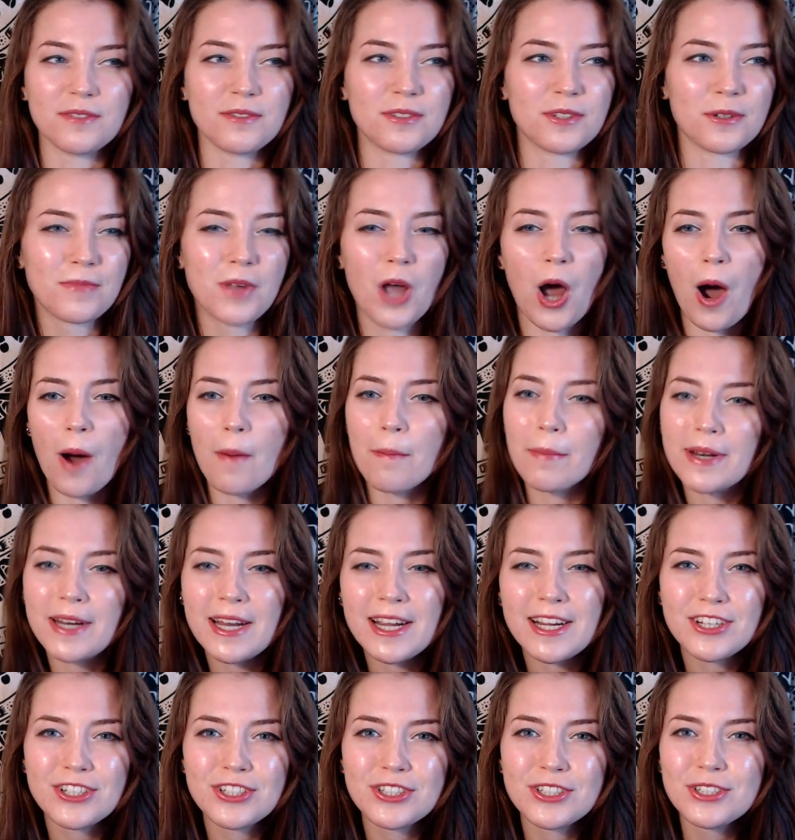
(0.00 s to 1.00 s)
so
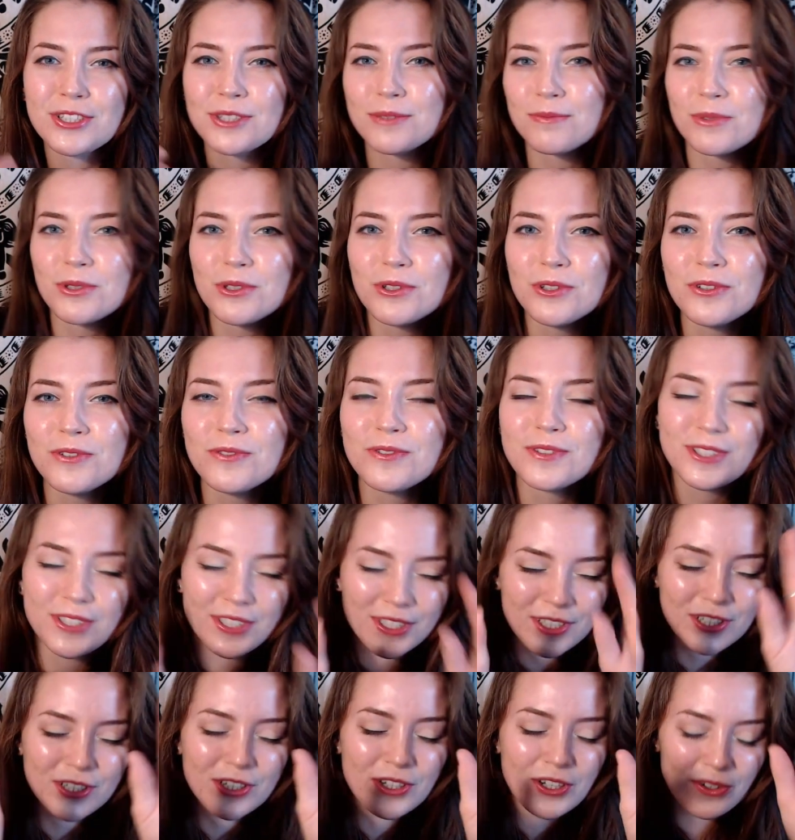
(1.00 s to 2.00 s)
combinations, moves,
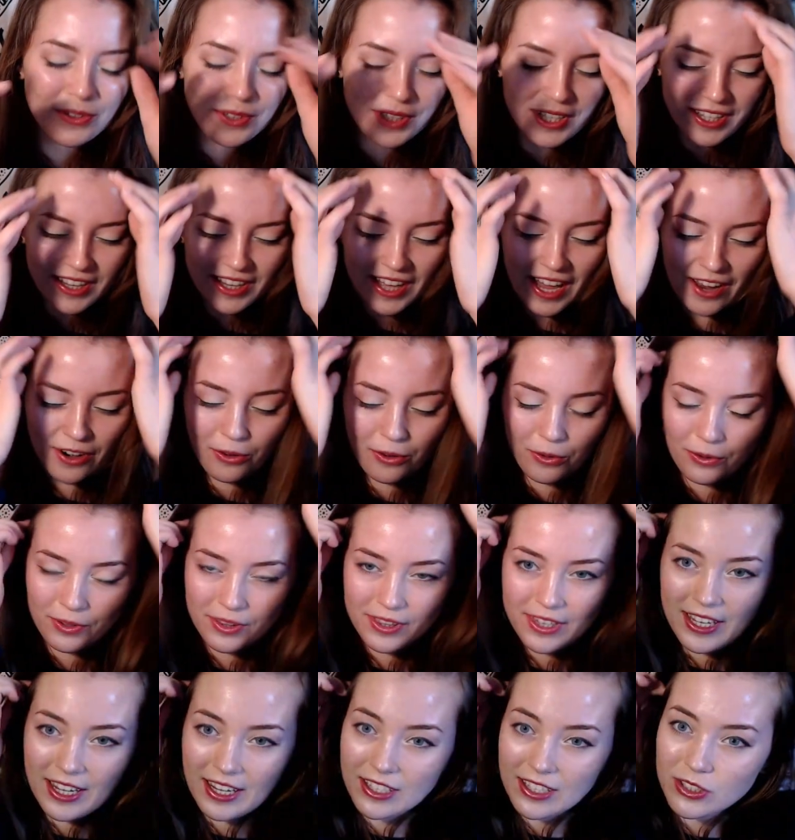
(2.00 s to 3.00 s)
you know, like that whole thing.